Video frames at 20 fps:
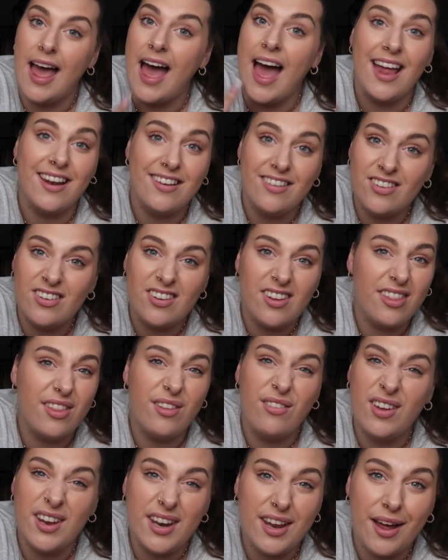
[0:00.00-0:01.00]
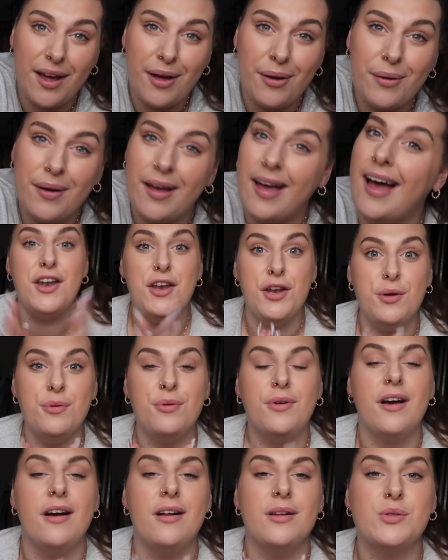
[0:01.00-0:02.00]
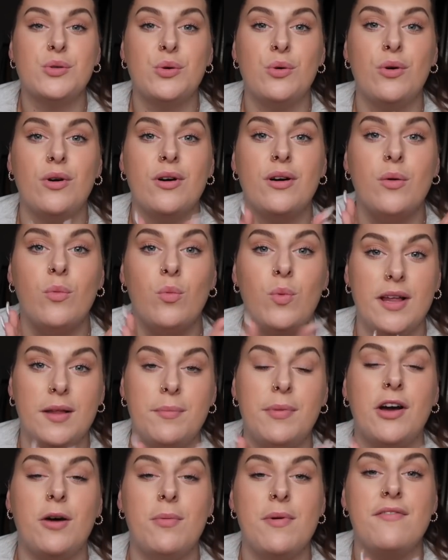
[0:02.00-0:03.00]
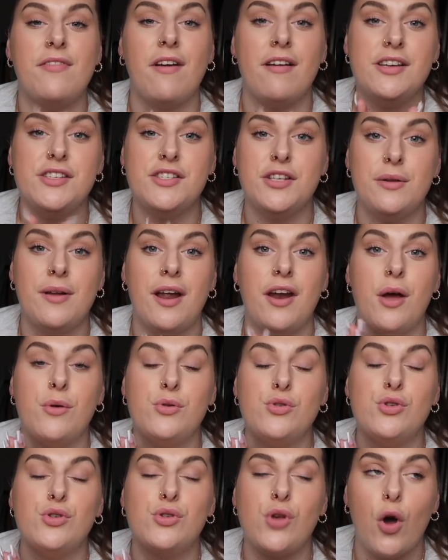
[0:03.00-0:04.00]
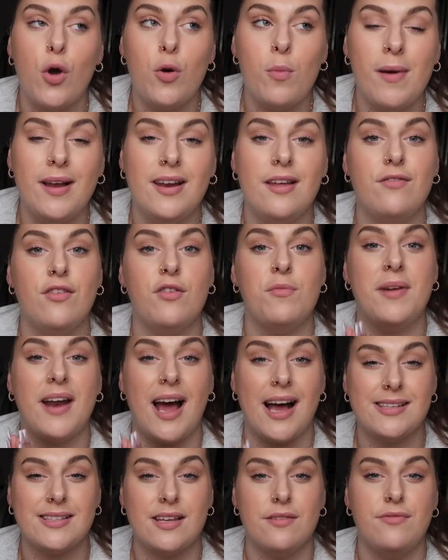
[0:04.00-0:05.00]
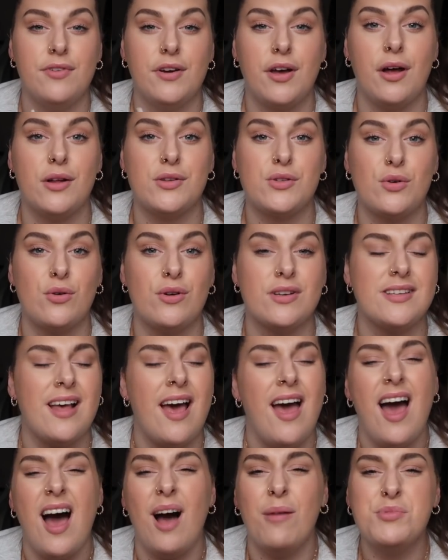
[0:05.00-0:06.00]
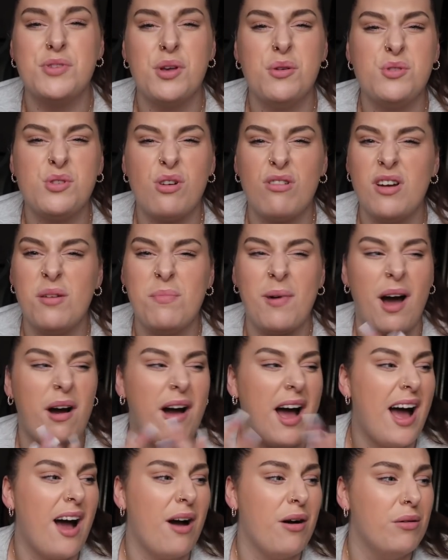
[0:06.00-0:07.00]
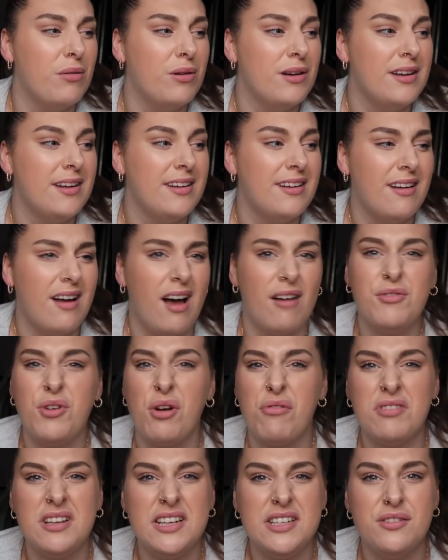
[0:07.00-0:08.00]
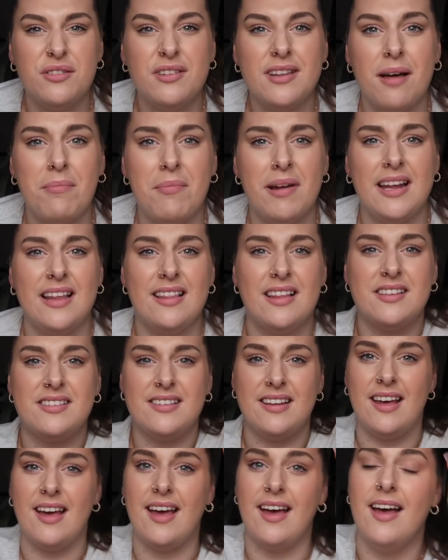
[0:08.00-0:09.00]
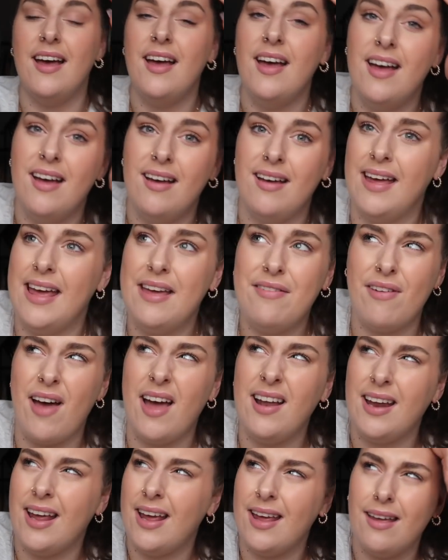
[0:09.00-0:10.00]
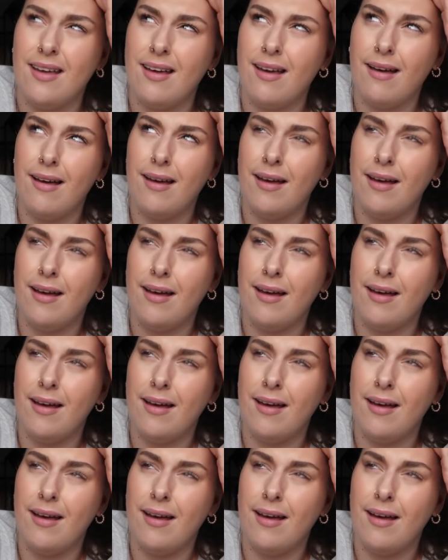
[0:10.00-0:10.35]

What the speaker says: end the video. A new girl talk will be coming very soon. I know so many of you have been asking for girl talks. I'm so sorry about how I've not really done that many this year, if any.